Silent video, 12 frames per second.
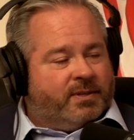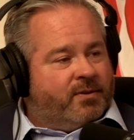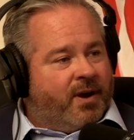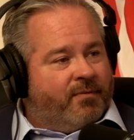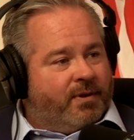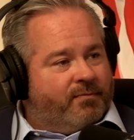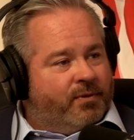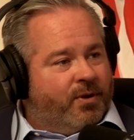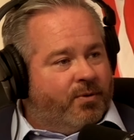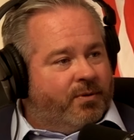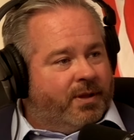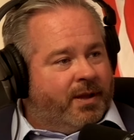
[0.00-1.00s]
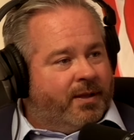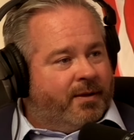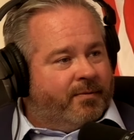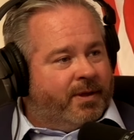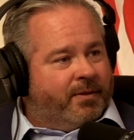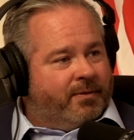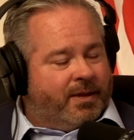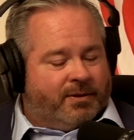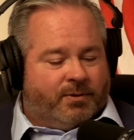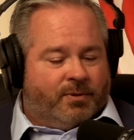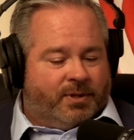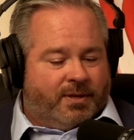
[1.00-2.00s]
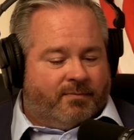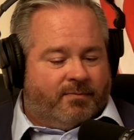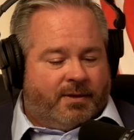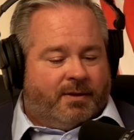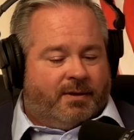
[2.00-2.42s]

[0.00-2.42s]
to traffic flow uh, and, and, to alleviate